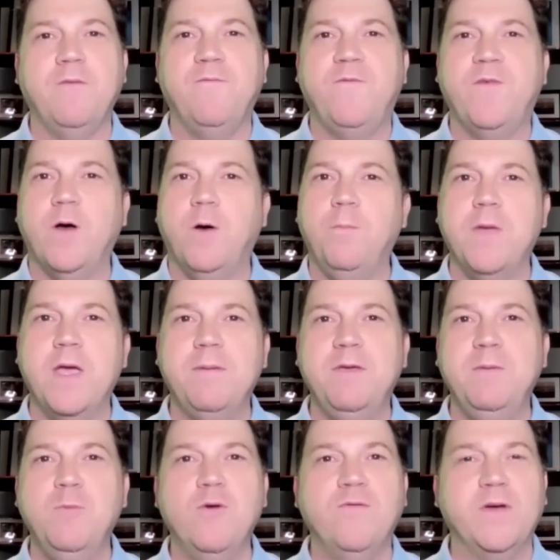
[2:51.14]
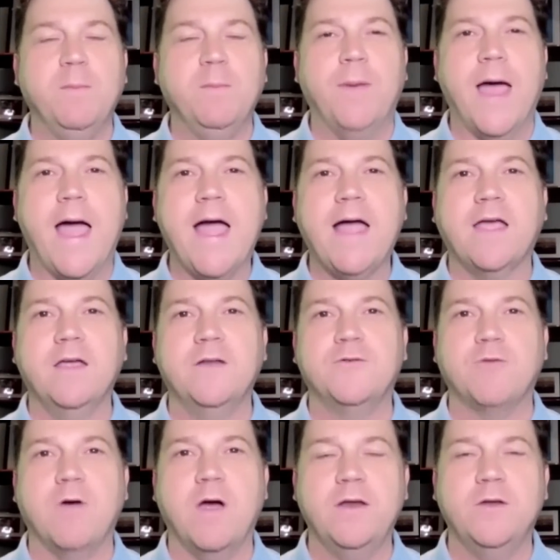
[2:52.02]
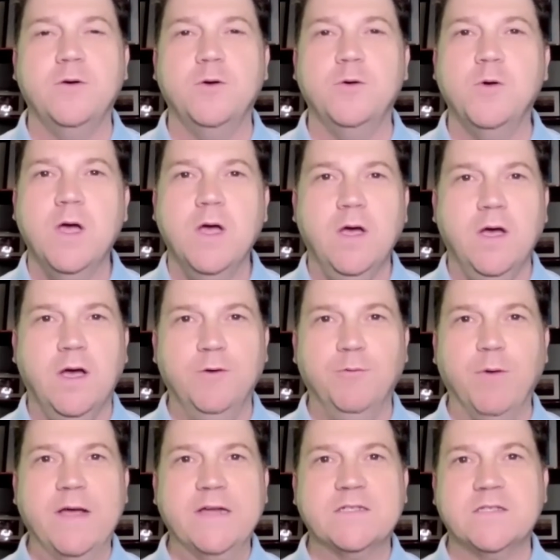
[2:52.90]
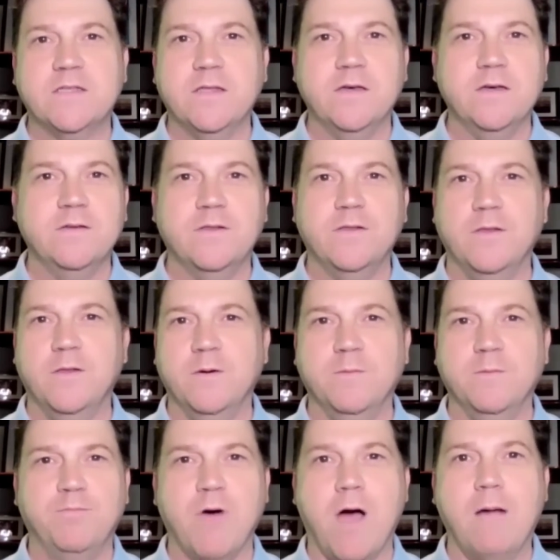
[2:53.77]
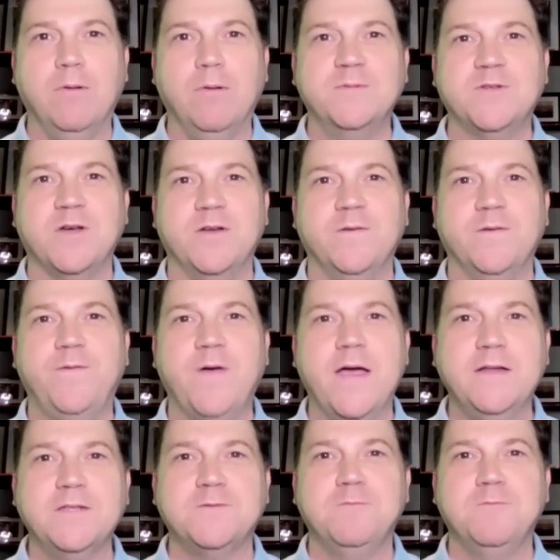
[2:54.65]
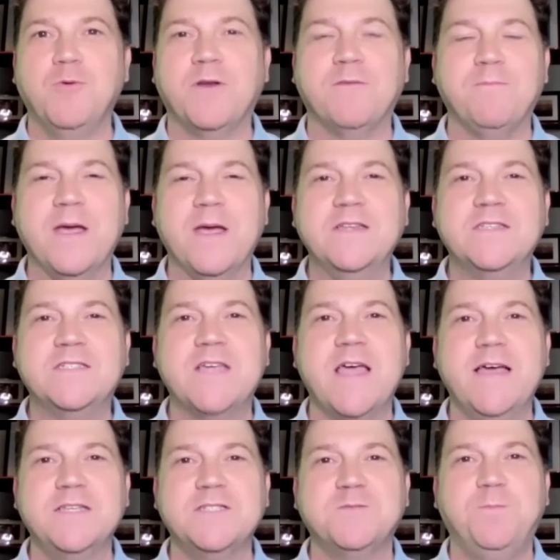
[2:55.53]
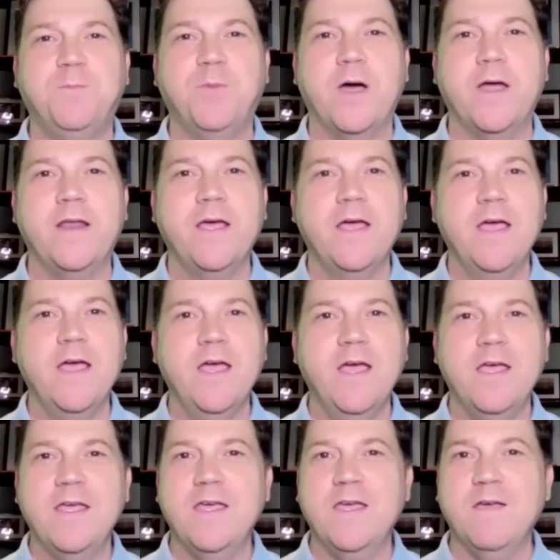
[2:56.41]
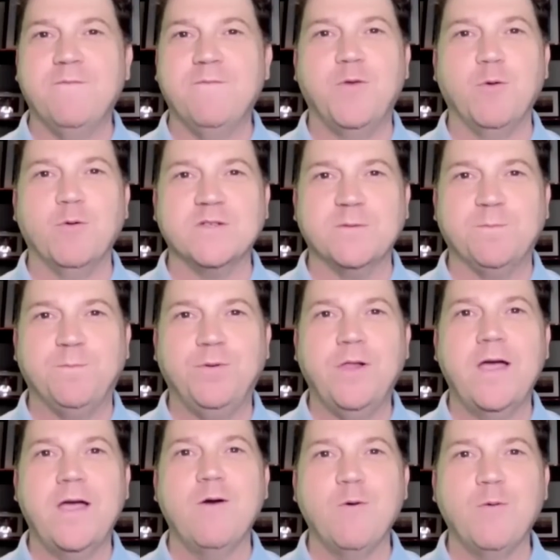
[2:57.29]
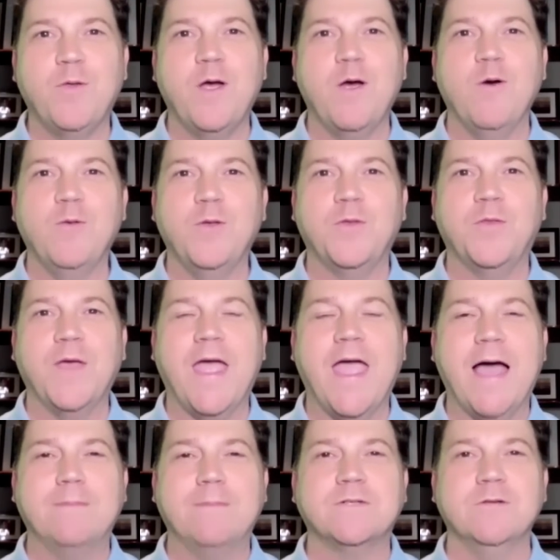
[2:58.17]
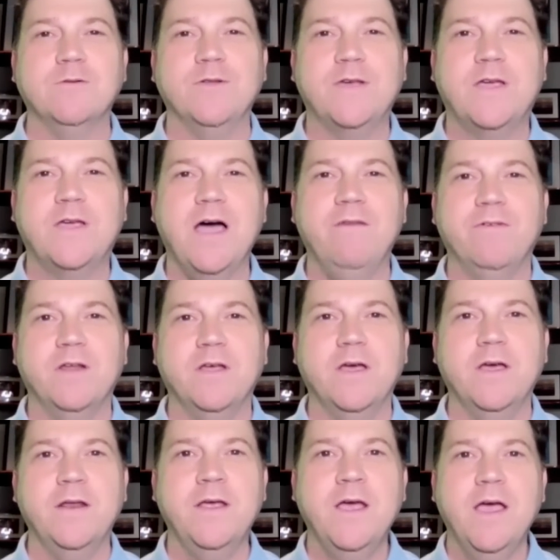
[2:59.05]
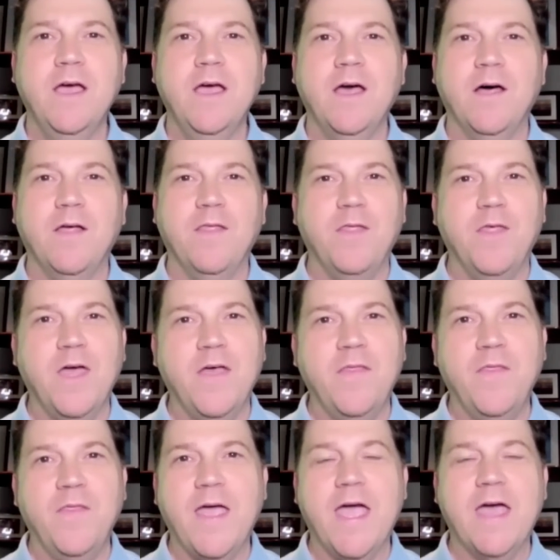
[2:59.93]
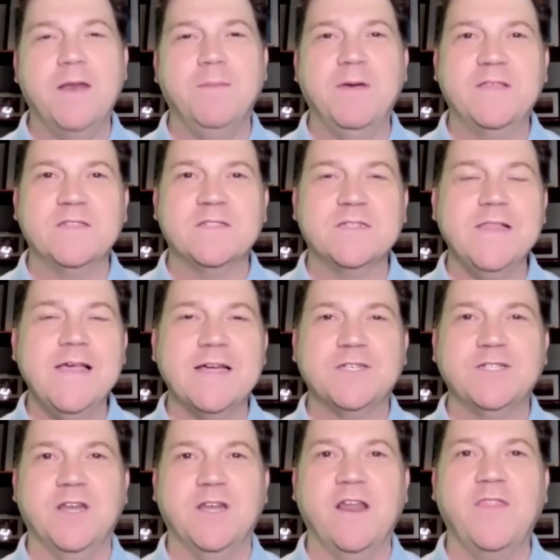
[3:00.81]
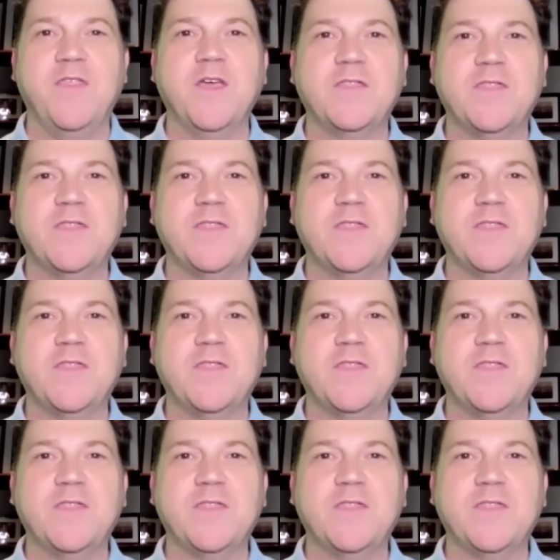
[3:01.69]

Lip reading: that felt maybe moving back and trying to address the problems on defense would have made sense, but if there was a player there that they absolutely coveted, then they had to make the selection. And